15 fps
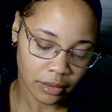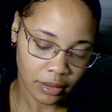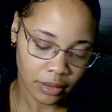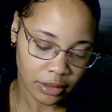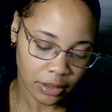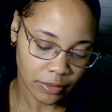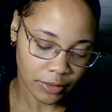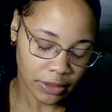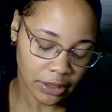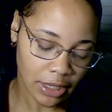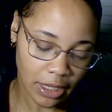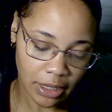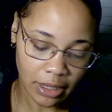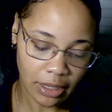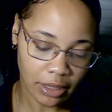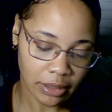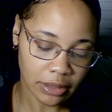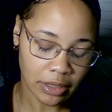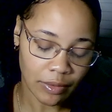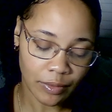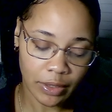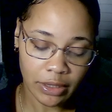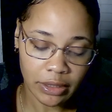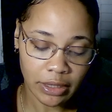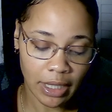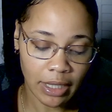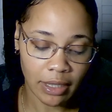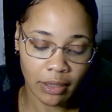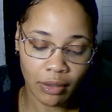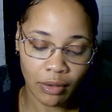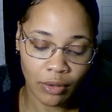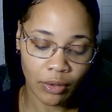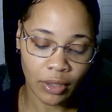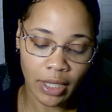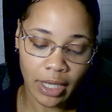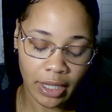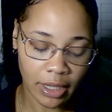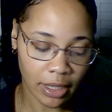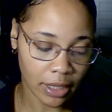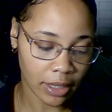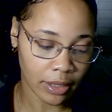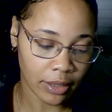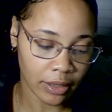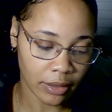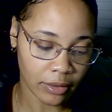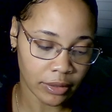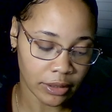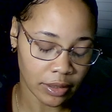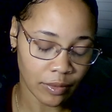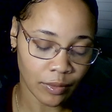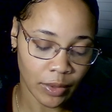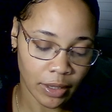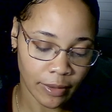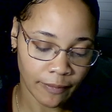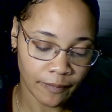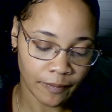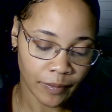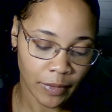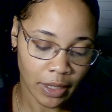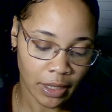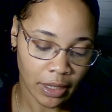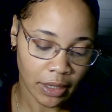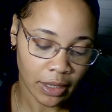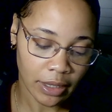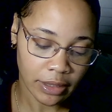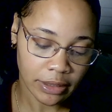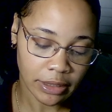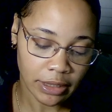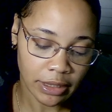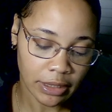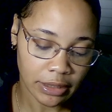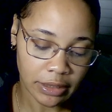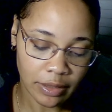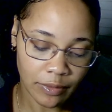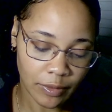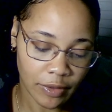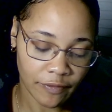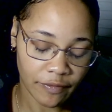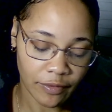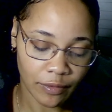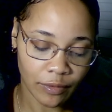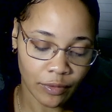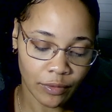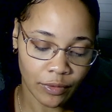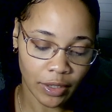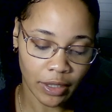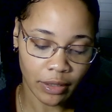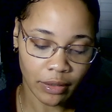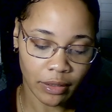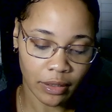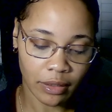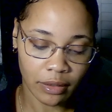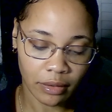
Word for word: Someone is gaining, someone is gaining a whole lot of clarity on someone. They're seeing someone for who they are.